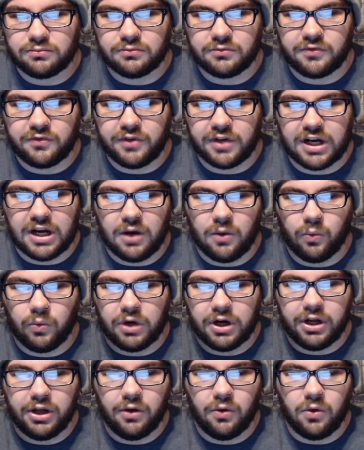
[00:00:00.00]
figure out
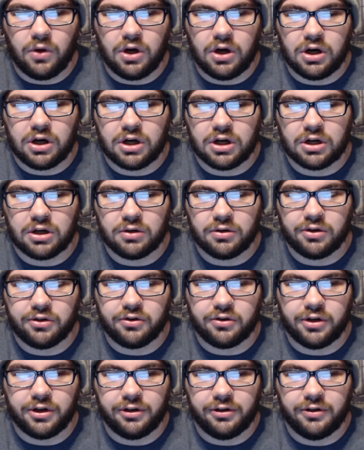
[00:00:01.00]
where you are,
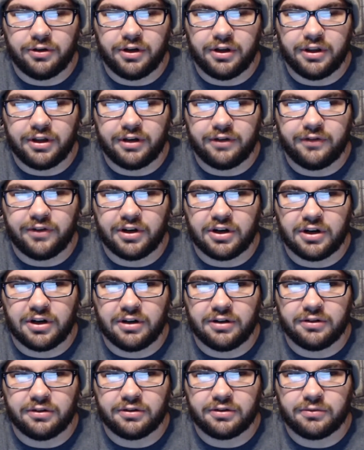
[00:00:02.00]
what's already loaded, and figure
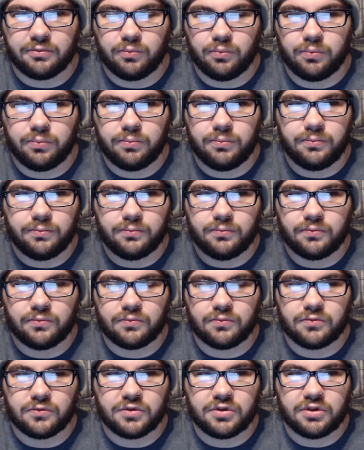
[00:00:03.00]
out
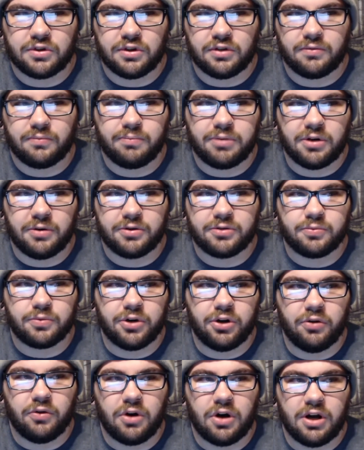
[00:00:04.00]
pretty much
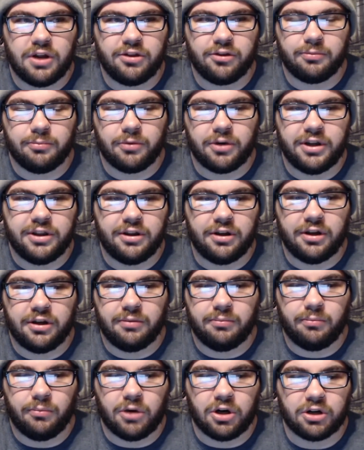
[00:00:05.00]
where you are in, this, in
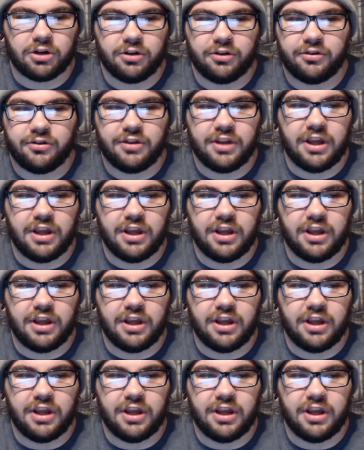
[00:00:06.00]
the markers in